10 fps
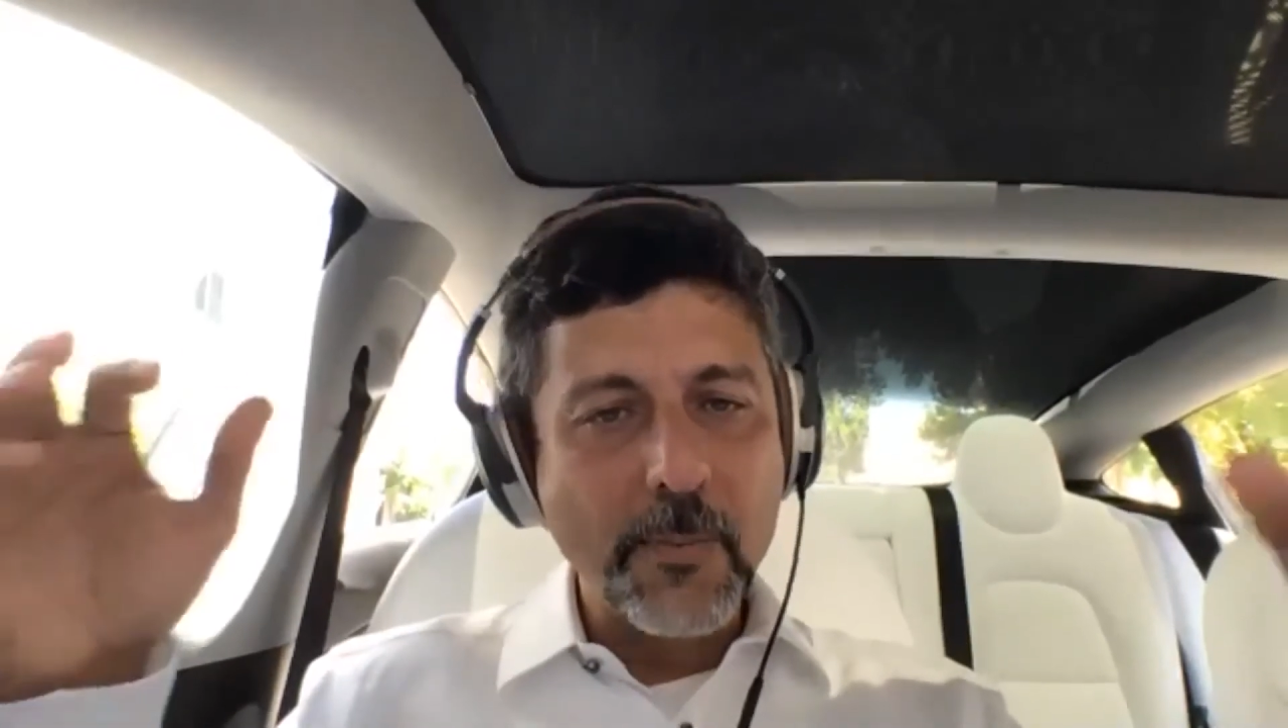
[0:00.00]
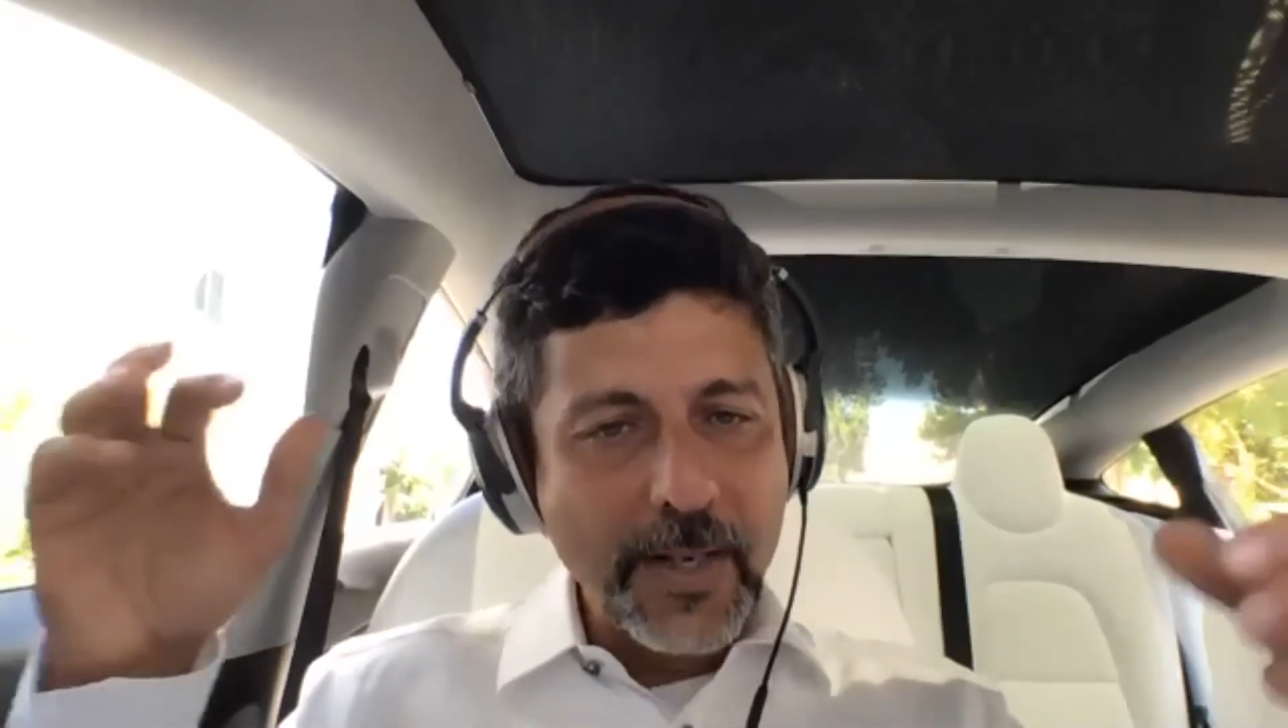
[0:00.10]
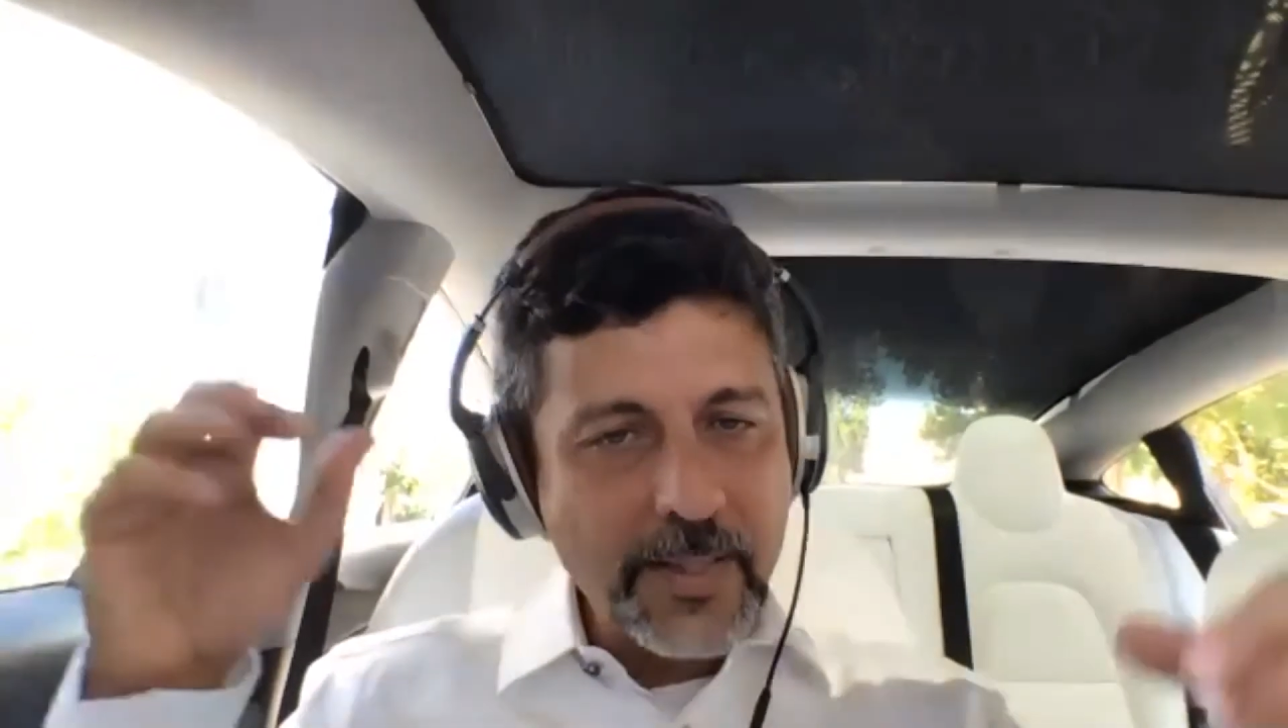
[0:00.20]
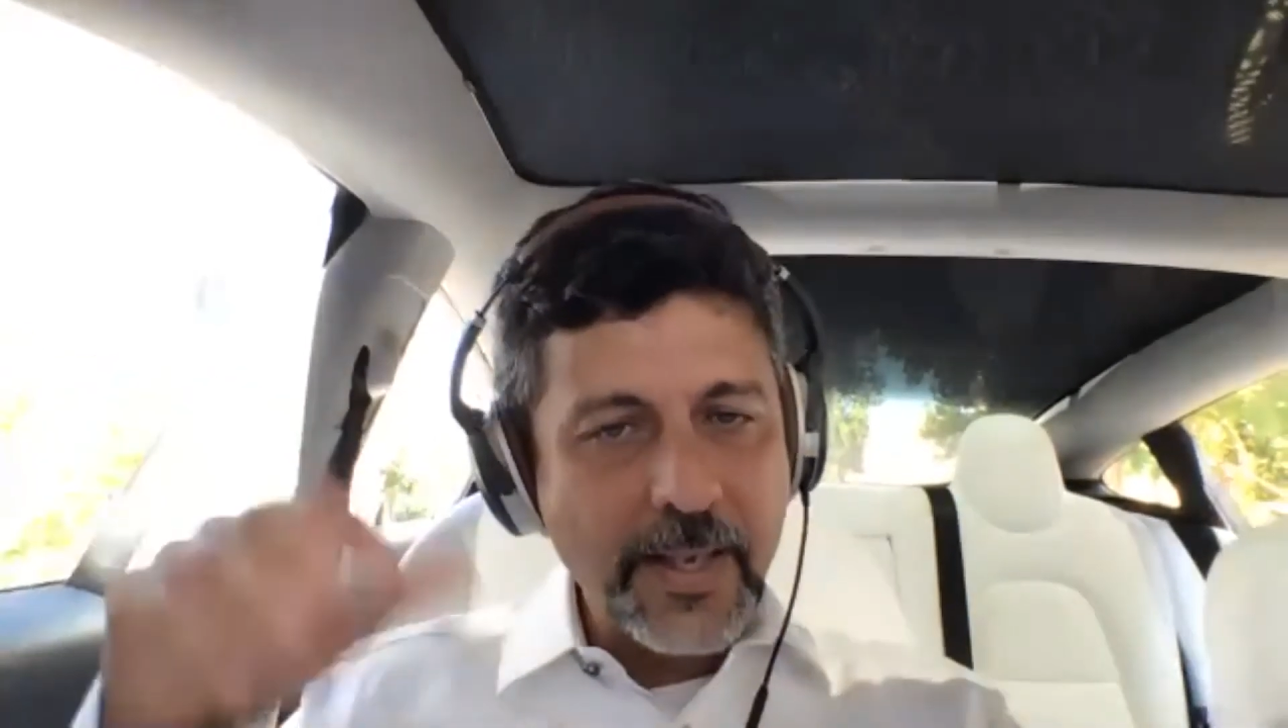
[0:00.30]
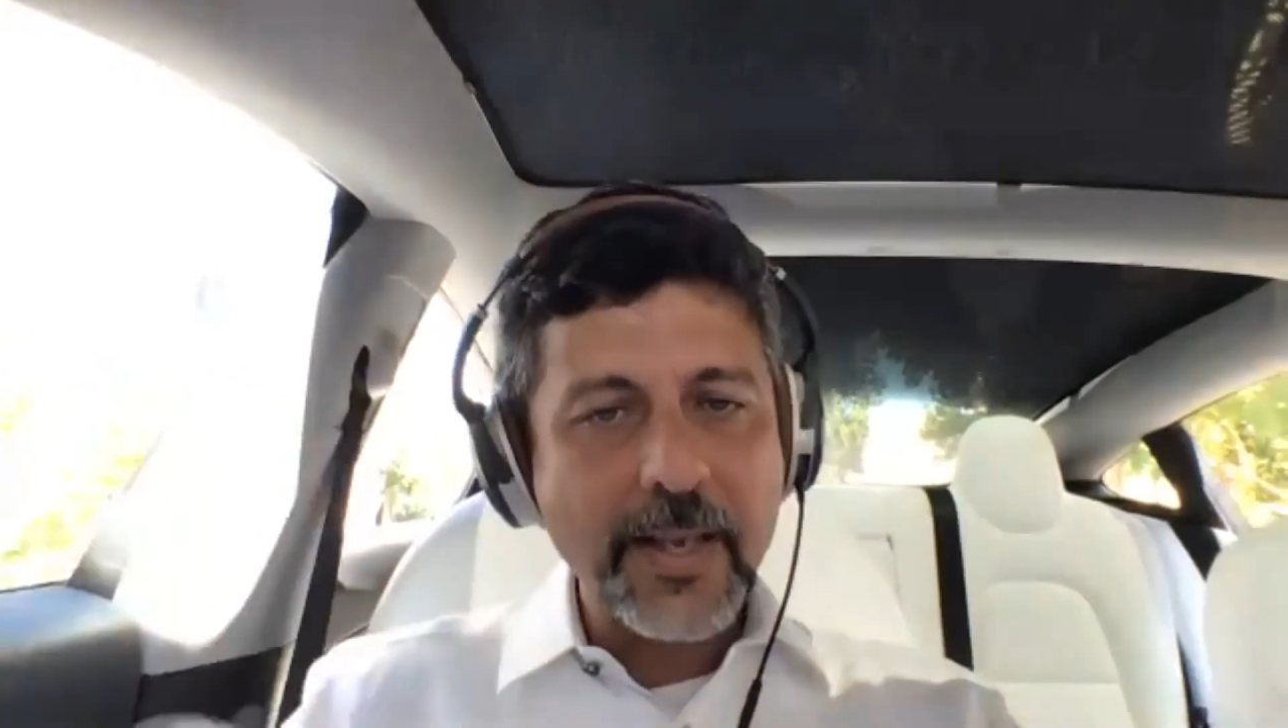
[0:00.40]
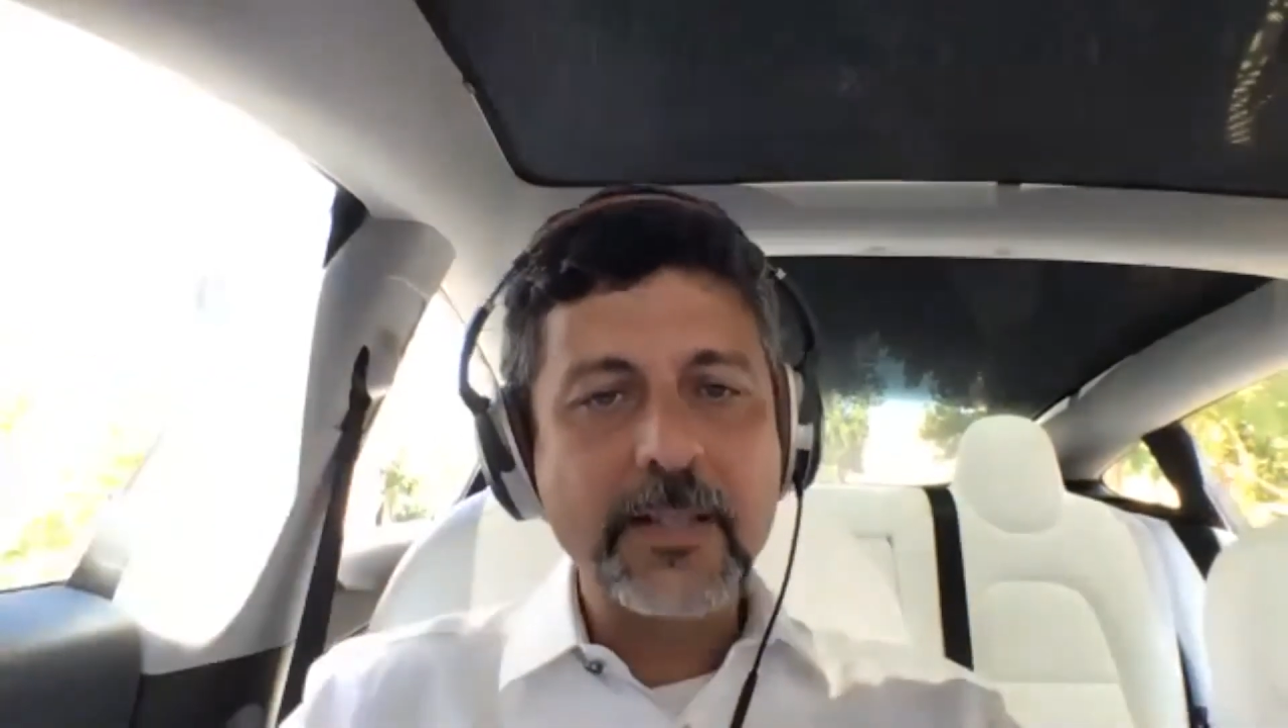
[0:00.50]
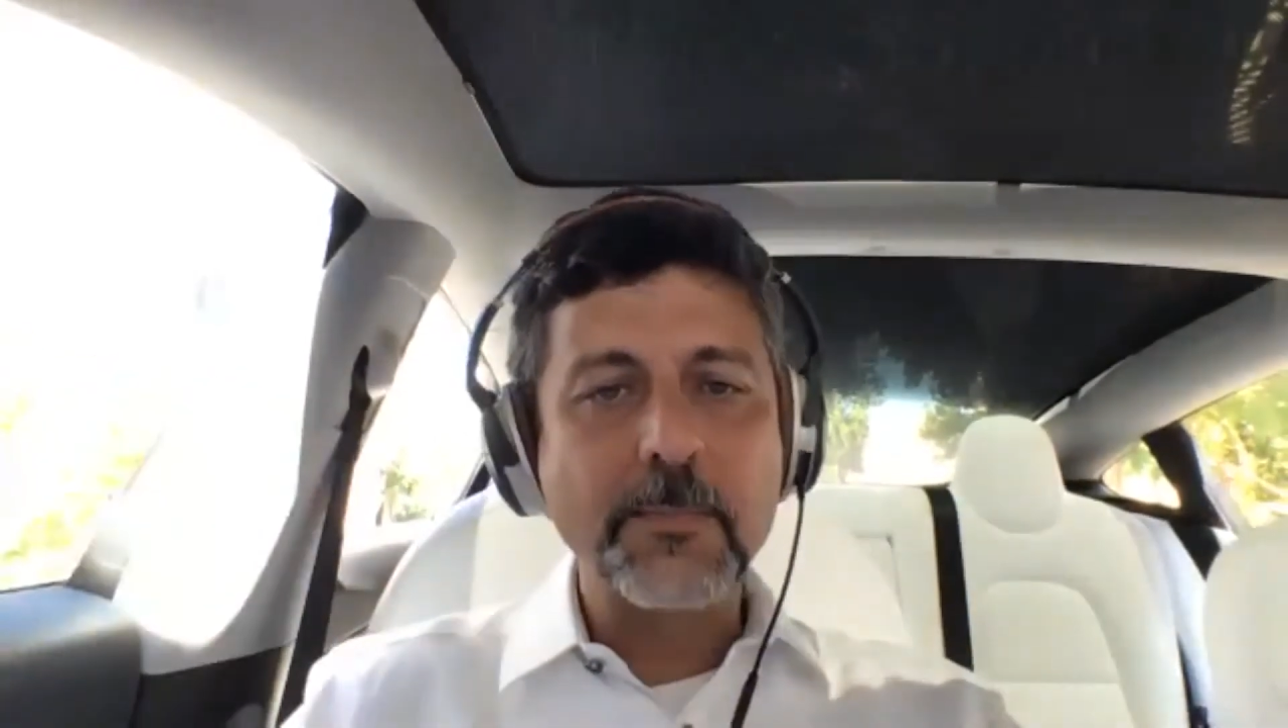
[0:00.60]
where the air is